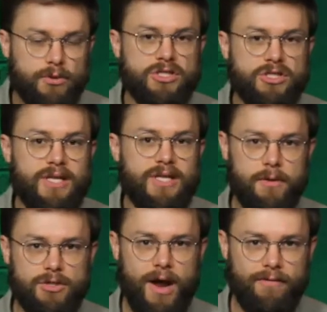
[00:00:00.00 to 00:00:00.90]
just happen to
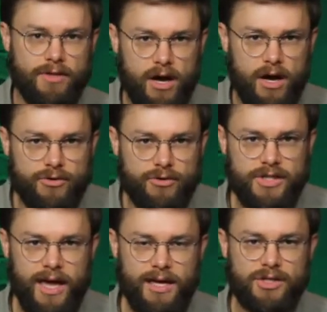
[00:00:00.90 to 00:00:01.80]
be traveling to other
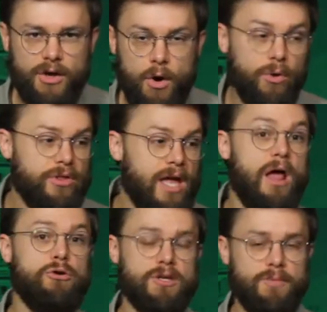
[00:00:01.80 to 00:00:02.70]
states, or they
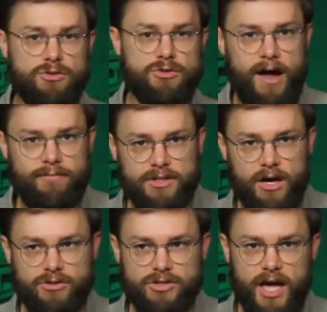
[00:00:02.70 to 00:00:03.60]
know somebody who's traveling to
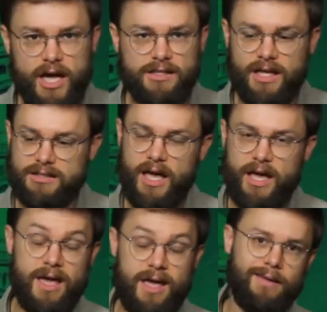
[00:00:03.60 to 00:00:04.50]
other states, and they
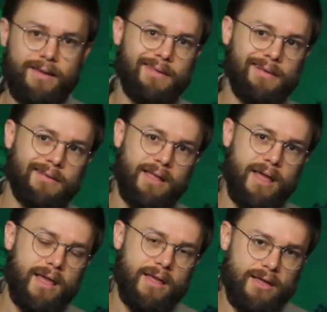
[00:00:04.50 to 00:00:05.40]
say, yeah, here,
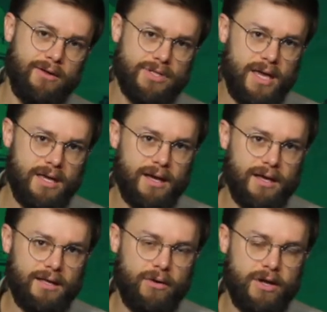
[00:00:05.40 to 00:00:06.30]
here, take, uh,
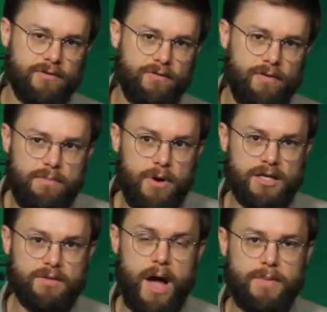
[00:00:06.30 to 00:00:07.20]
you know, here's 50
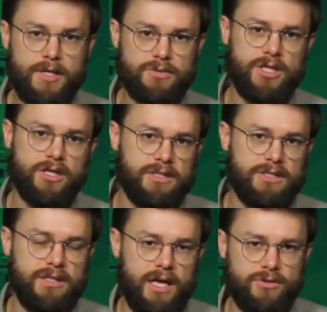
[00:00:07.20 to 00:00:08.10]
bucks, buy me some cigarettes
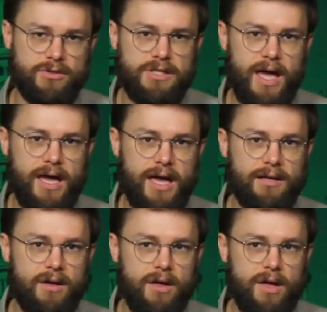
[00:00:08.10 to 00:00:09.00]
in that other state,
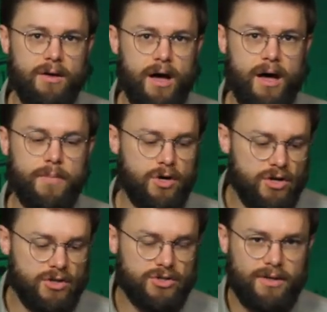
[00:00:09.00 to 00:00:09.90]
uh,
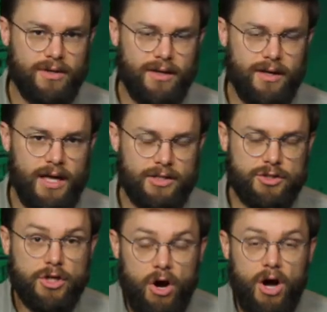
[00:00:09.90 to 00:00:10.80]
because it's
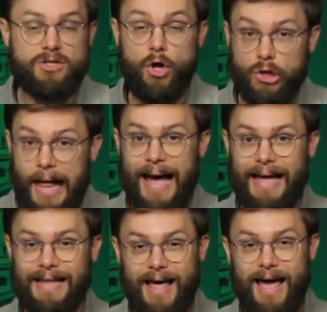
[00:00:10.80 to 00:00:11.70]
going to cost a
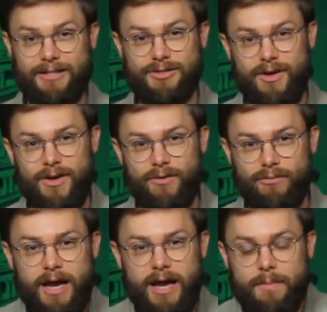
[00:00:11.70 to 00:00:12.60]
lot less,
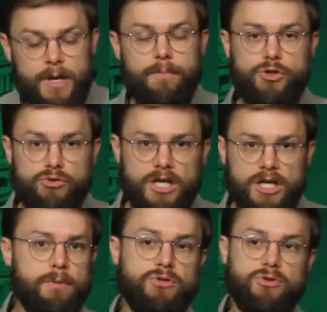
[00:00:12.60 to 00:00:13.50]
right? And people do this.
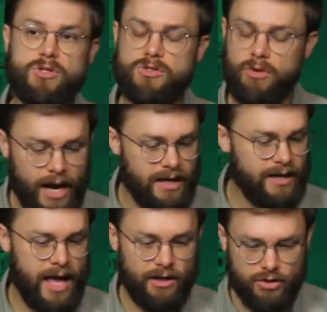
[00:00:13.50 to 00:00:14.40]
People do this already.
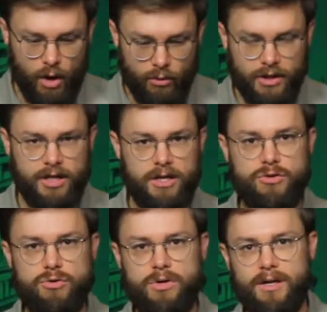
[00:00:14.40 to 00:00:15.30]
Anecdotally,
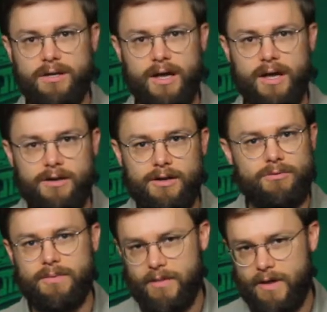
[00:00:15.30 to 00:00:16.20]
you can, uh, you know,
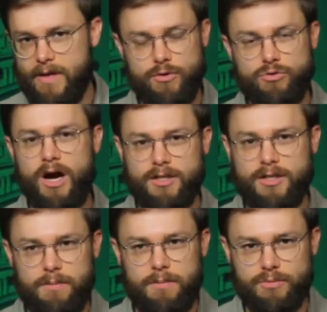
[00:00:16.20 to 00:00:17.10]
if you talk to
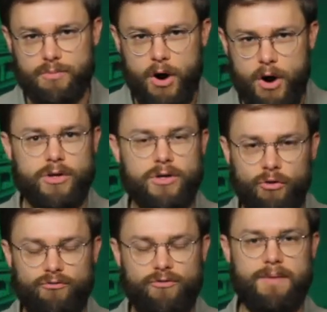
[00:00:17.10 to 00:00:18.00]
people who smoke,
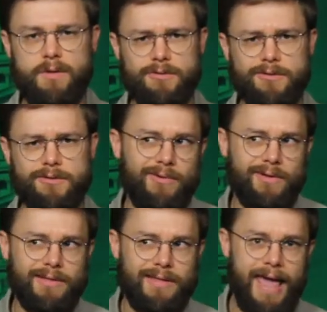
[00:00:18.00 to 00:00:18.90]
you'll find people who say,
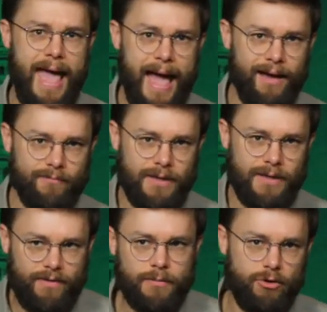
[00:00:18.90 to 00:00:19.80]
well, yeah, I mean,
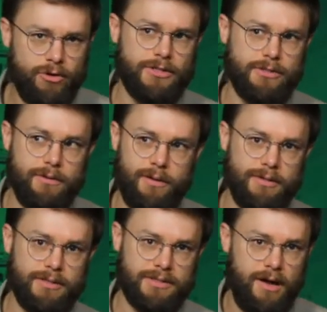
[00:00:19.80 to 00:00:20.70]
if I'm going to Missouri, I'm
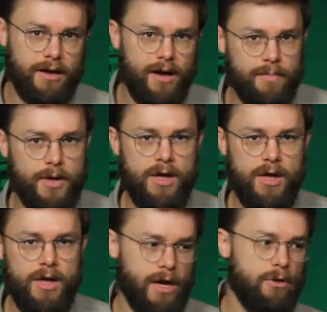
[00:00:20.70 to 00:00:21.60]
going to stock up.
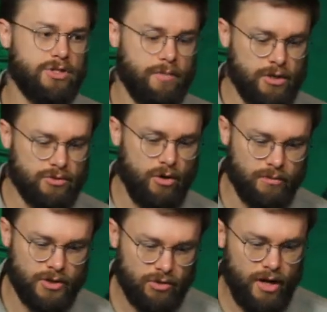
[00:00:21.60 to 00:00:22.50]
If I know somebody who's going to
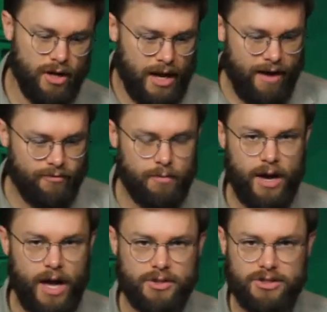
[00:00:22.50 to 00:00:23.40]
Missouri, I'm going to have them buy
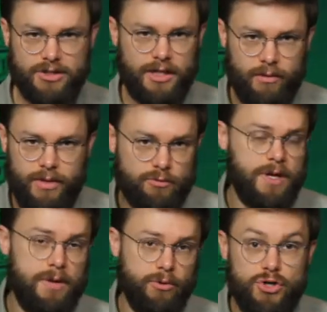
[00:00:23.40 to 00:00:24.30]
a bunch of cigarettes. That's what
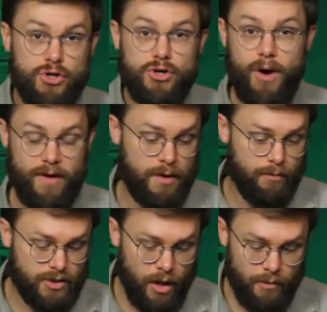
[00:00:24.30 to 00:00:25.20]
people do. I've had
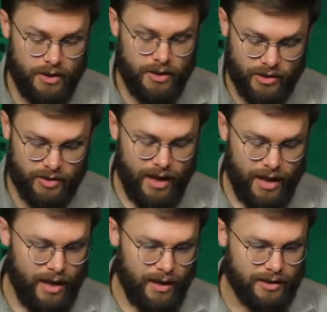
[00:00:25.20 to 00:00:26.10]
people tell me this.
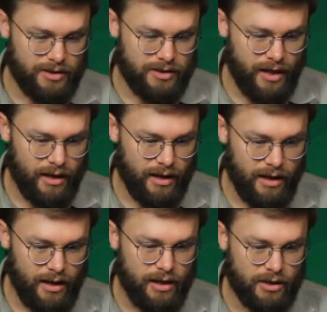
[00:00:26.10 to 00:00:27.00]
It's, uh,
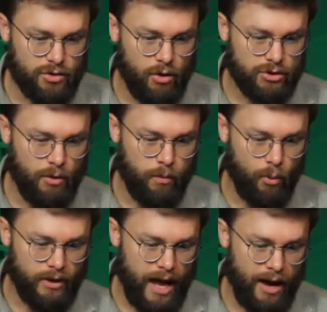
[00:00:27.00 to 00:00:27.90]
it's also
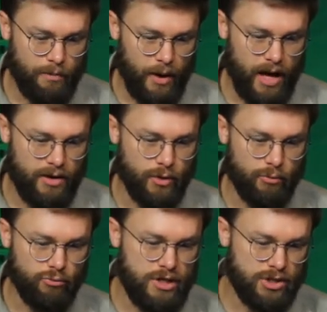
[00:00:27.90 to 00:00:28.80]
borne out by the
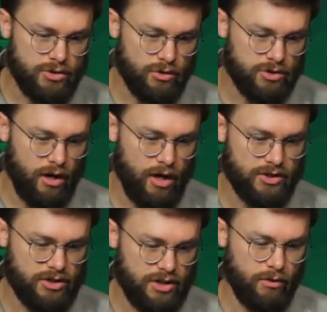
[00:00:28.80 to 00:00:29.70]
research on
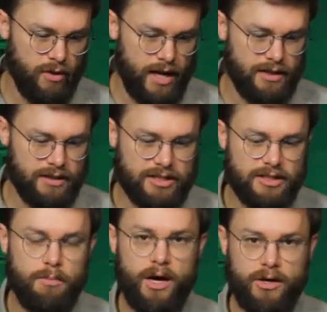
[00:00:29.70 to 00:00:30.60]
cigarette
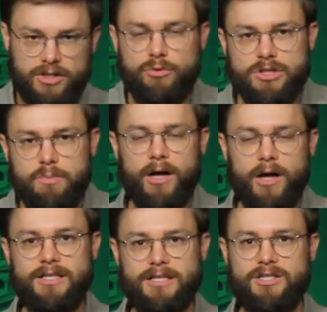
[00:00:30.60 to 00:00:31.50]
smuggling. So
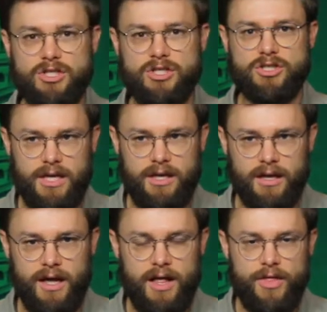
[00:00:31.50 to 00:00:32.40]
smuggling doesn't just mean
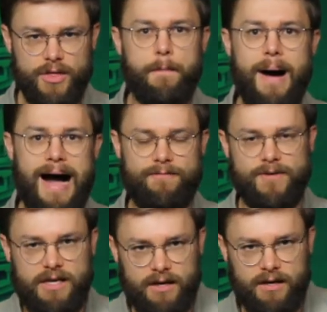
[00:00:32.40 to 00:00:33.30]
the
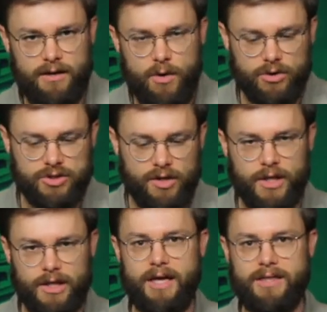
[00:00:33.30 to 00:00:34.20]
mafia or
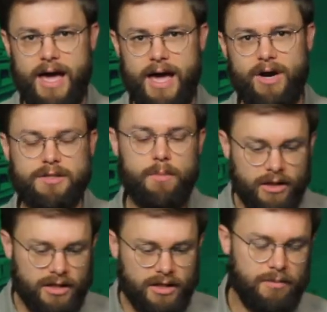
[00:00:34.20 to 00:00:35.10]
something like that, right?
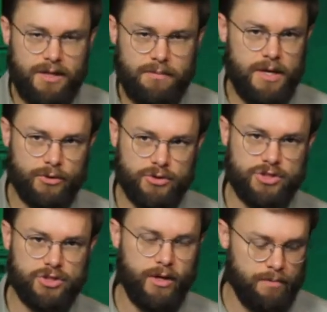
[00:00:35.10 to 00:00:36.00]
Smuggling can mean people just
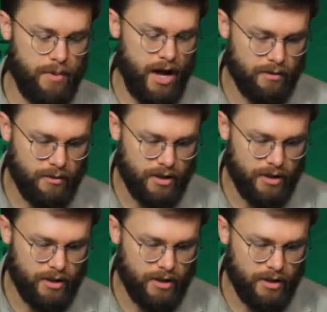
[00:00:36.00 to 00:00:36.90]
going and buying them in other
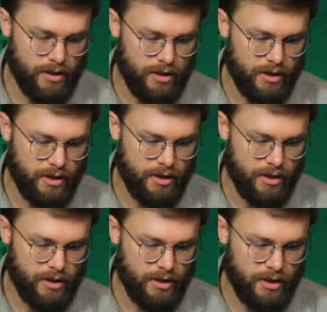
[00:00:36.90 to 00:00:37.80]
states and bringing them
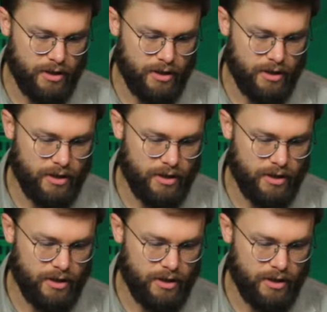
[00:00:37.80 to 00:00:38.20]
back here,